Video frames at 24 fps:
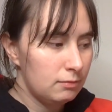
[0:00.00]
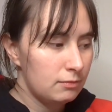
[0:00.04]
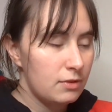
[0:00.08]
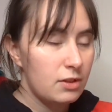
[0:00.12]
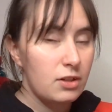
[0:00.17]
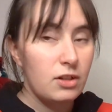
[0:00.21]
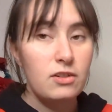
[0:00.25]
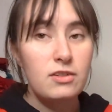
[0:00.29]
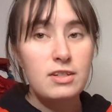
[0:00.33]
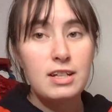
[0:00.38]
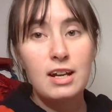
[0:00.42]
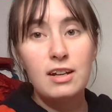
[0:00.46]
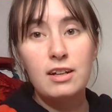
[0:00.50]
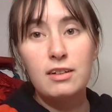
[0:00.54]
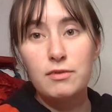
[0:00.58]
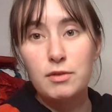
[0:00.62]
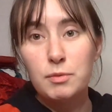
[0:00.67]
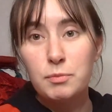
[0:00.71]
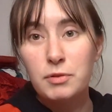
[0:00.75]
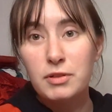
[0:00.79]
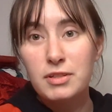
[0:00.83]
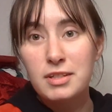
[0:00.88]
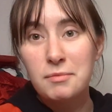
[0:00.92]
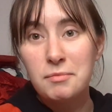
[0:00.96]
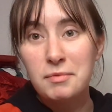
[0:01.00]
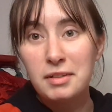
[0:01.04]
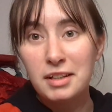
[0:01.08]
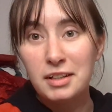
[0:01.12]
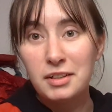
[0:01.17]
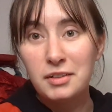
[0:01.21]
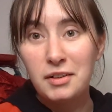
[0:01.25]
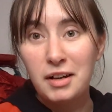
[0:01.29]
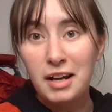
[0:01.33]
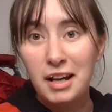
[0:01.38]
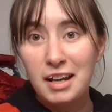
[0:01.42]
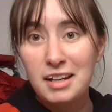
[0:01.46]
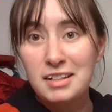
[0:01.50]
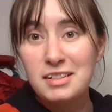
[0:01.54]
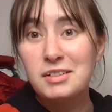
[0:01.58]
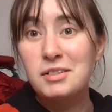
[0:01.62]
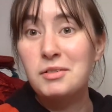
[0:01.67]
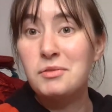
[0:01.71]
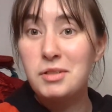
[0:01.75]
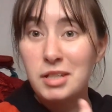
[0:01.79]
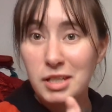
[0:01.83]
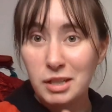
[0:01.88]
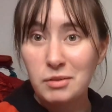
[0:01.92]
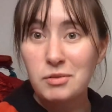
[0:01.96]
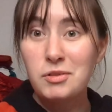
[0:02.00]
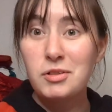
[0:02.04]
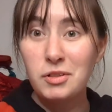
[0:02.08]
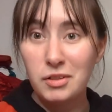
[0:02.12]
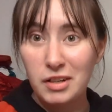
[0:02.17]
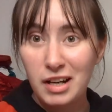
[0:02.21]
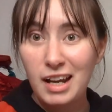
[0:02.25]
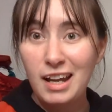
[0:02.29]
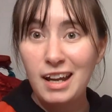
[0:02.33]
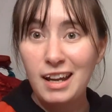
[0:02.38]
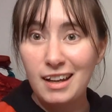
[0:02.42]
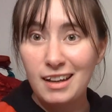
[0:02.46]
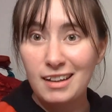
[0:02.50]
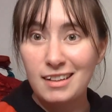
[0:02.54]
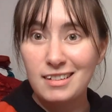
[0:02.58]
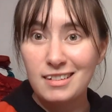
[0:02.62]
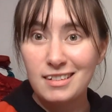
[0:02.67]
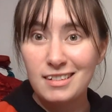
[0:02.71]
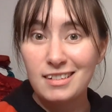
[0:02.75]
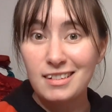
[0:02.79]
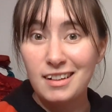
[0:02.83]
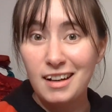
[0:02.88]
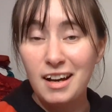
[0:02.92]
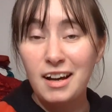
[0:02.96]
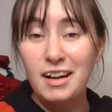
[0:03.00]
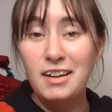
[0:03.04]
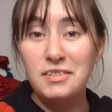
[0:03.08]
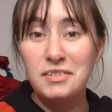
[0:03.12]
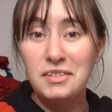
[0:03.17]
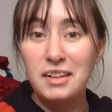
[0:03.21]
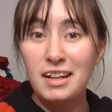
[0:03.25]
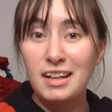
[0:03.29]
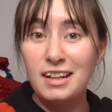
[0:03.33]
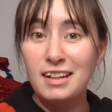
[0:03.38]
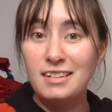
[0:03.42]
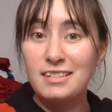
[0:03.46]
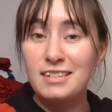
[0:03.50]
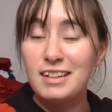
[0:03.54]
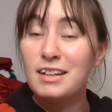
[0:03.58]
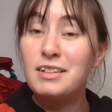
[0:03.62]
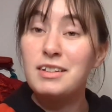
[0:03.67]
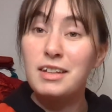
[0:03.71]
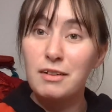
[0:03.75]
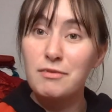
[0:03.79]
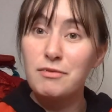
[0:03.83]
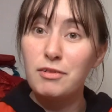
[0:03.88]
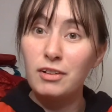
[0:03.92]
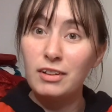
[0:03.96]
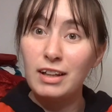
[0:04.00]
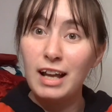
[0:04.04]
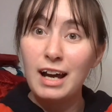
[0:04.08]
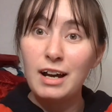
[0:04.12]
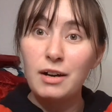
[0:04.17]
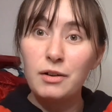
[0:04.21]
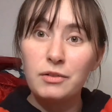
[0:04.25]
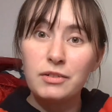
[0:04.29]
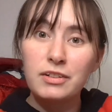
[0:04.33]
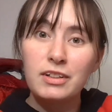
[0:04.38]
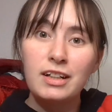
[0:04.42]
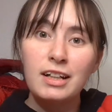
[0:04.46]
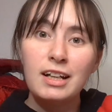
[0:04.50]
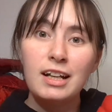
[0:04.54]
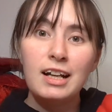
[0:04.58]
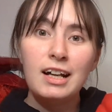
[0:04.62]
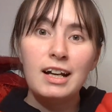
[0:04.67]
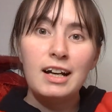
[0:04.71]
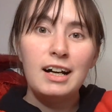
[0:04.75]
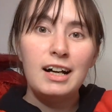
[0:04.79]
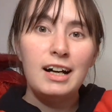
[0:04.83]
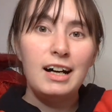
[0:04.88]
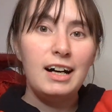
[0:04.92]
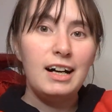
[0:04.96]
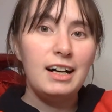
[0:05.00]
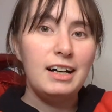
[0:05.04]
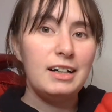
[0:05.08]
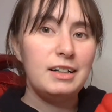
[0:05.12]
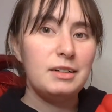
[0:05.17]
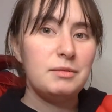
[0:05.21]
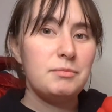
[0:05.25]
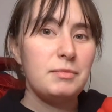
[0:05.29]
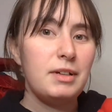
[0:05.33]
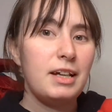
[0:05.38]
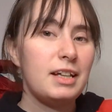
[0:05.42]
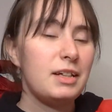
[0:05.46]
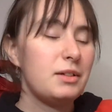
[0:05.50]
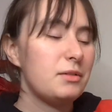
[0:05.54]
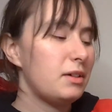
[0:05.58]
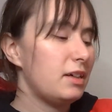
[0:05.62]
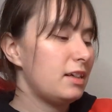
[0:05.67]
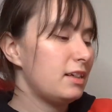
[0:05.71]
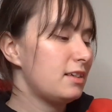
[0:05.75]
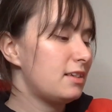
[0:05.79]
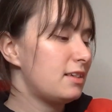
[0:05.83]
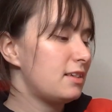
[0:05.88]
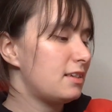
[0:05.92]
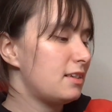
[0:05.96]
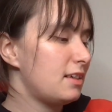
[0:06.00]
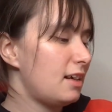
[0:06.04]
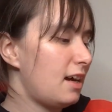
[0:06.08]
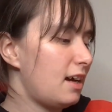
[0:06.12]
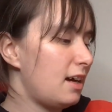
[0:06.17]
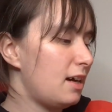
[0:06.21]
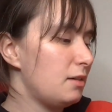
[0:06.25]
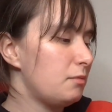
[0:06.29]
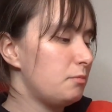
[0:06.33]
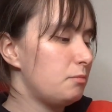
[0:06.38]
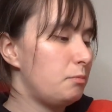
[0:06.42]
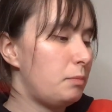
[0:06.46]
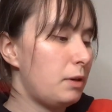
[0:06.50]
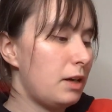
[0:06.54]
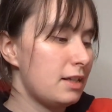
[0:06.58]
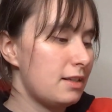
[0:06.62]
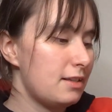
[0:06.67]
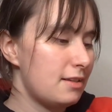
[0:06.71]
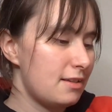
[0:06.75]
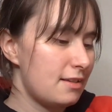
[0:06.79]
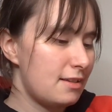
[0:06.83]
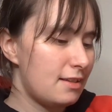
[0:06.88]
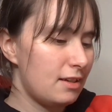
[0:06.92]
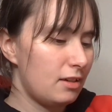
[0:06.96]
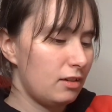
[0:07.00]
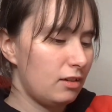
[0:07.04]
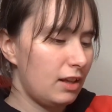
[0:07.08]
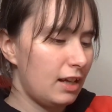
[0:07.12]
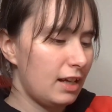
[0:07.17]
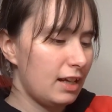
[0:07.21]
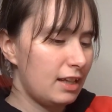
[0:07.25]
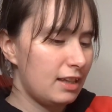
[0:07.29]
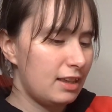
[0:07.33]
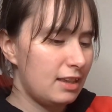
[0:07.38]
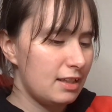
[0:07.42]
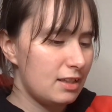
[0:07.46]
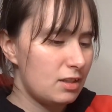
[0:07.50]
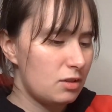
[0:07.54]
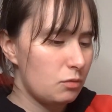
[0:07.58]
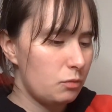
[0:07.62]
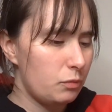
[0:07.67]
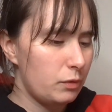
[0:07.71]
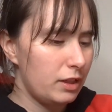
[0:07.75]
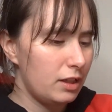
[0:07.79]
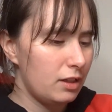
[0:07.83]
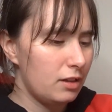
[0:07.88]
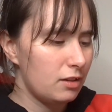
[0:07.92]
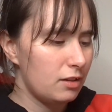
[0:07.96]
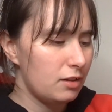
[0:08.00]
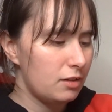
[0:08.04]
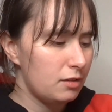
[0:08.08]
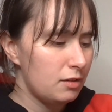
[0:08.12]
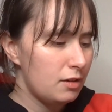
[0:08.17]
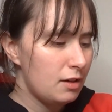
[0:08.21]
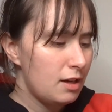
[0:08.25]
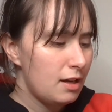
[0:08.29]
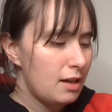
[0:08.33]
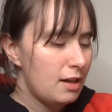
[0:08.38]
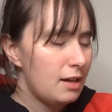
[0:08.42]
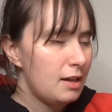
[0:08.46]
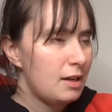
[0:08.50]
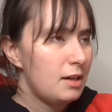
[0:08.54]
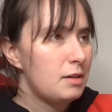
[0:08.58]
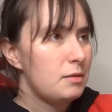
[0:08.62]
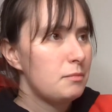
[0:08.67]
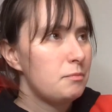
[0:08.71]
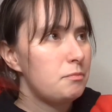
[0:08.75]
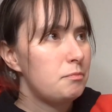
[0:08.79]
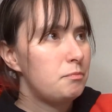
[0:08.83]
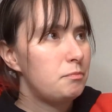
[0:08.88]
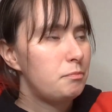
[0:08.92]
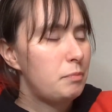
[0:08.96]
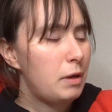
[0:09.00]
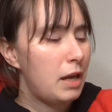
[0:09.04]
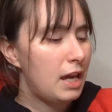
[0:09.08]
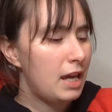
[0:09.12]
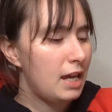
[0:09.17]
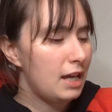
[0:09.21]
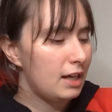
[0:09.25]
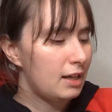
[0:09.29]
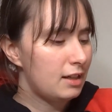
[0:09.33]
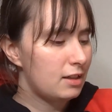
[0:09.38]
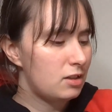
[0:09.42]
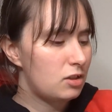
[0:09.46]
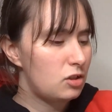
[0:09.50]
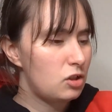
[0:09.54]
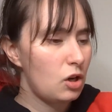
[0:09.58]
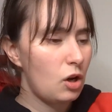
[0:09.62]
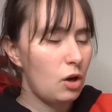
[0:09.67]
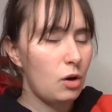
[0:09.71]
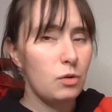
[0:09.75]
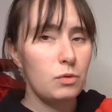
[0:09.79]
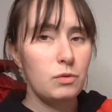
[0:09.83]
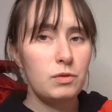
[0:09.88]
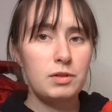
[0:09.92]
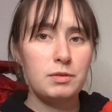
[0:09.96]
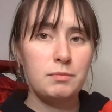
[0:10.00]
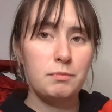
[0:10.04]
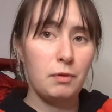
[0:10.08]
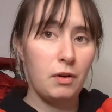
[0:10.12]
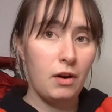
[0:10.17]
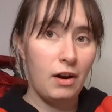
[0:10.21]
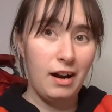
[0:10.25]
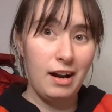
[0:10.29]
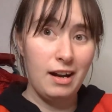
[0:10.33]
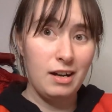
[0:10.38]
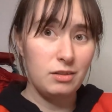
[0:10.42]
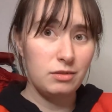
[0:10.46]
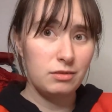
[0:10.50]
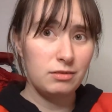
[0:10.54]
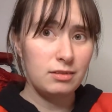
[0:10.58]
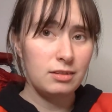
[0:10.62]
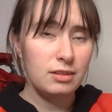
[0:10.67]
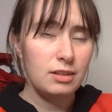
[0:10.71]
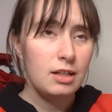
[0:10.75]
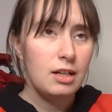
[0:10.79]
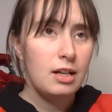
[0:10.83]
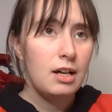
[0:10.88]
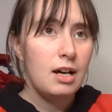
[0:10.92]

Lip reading: Turns out if you put something in your hand and you tilt your hand, they fall out. Anyways, buttons, they're like this weird pink toned brown,